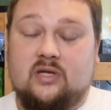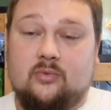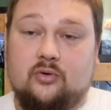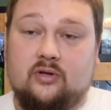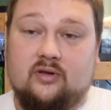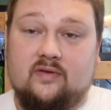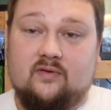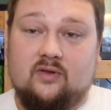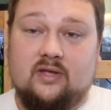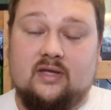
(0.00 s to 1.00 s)
I'm going to leave a
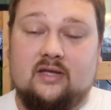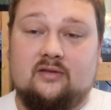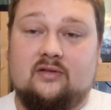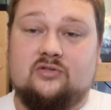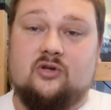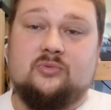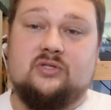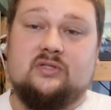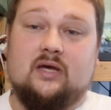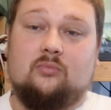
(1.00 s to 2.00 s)
link in the
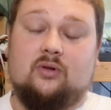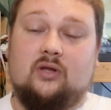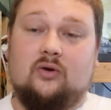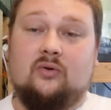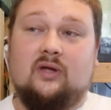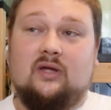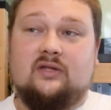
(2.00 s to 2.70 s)
description down below